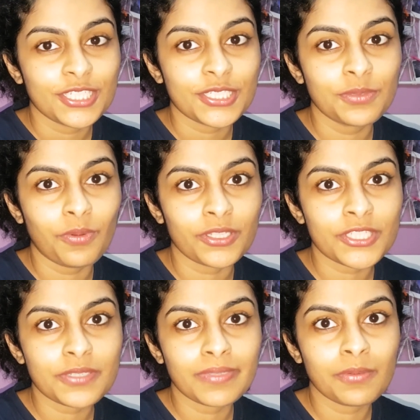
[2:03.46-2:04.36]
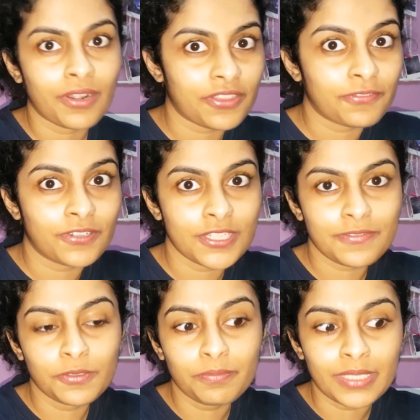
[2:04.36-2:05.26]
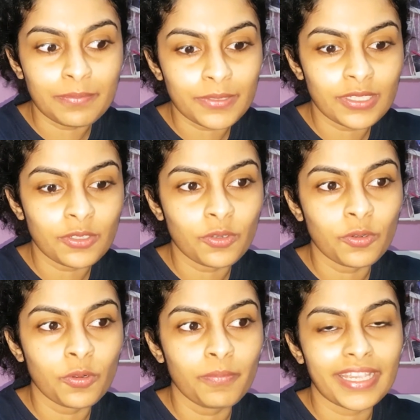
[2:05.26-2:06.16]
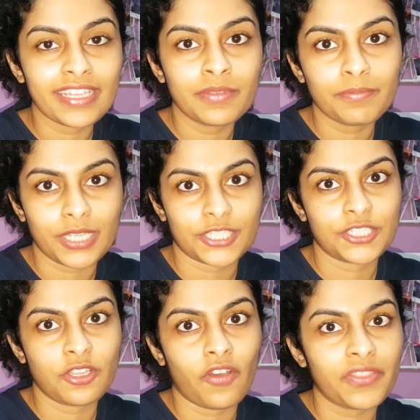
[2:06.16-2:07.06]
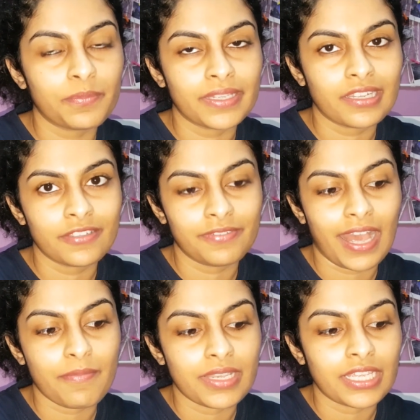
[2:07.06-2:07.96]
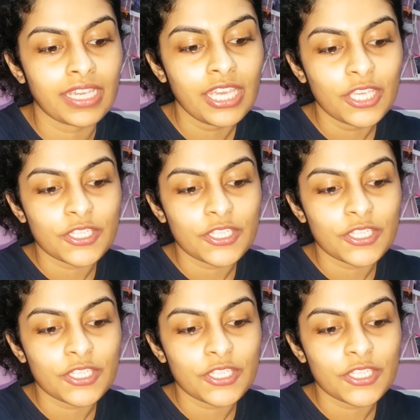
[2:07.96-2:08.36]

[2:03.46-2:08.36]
She wants to be one of the first few people who make an impression on the Bingley family